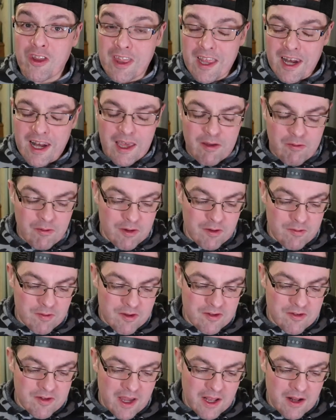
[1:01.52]
the life out of
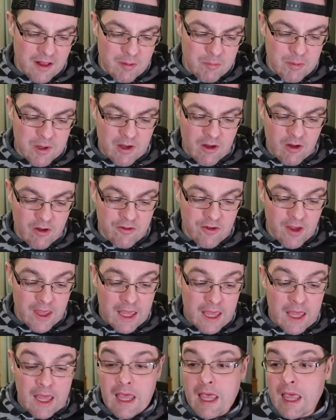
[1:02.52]
this title because
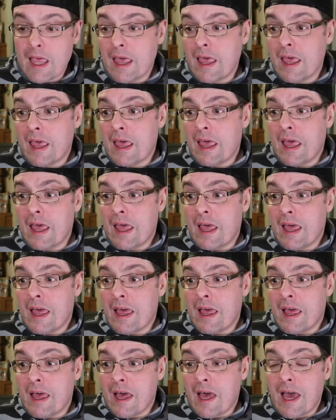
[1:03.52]

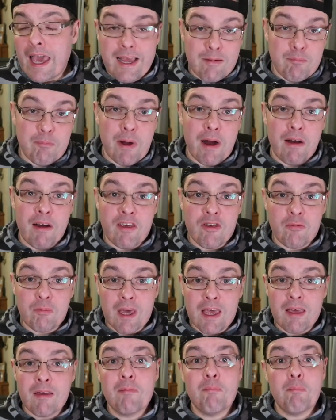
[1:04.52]
I can barely
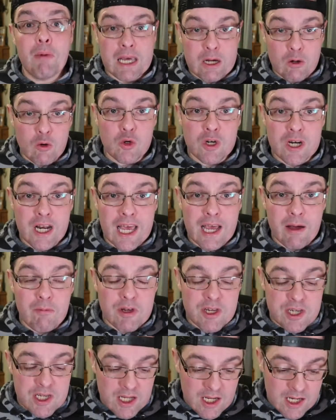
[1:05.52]
speak my own
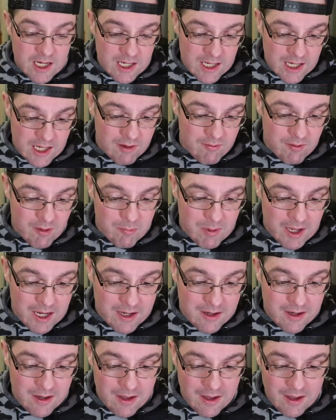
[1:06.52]
language, never
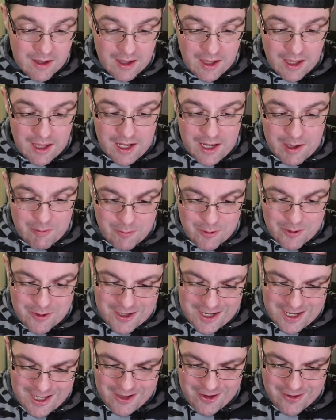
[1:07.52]
mind
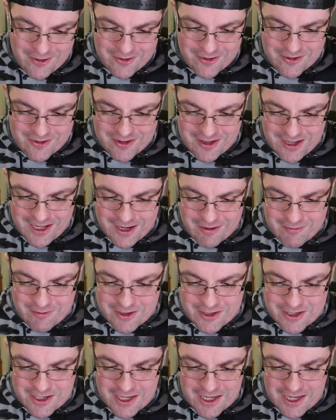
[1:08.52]
anyone else's
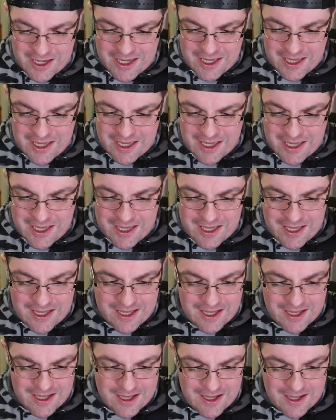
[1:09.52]
language.
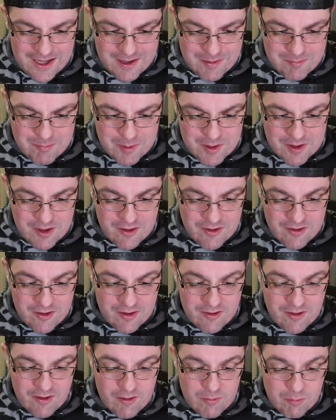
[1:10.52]
But this
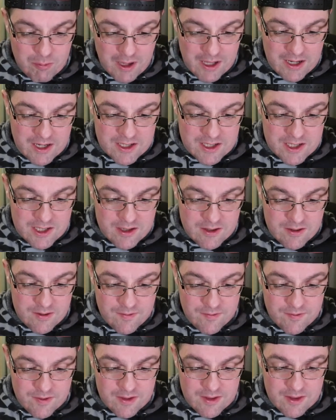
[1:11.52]
is a Spanish
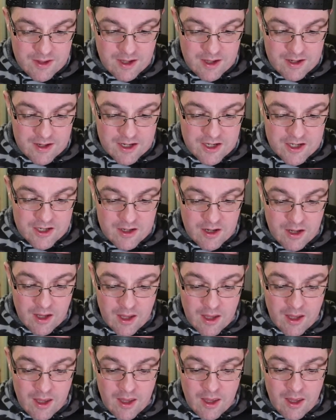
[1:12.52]
edition.
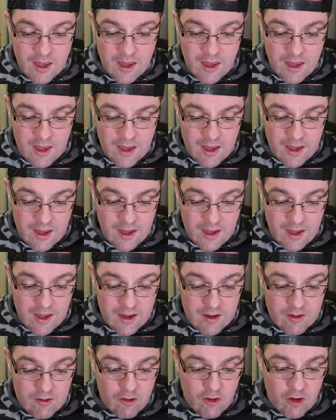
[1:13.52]

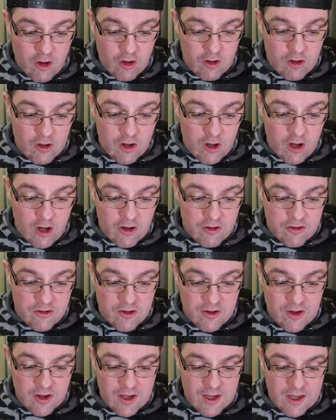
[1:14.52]
It's called
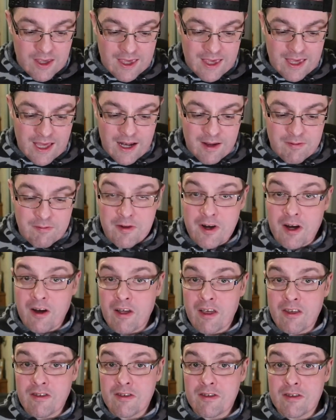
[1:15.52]
Los
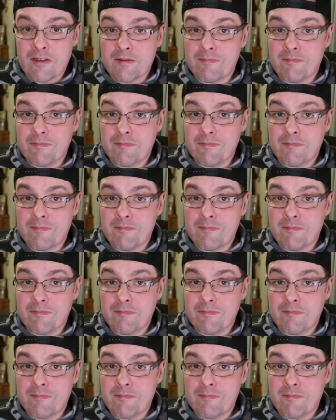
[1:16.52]
Calaveras.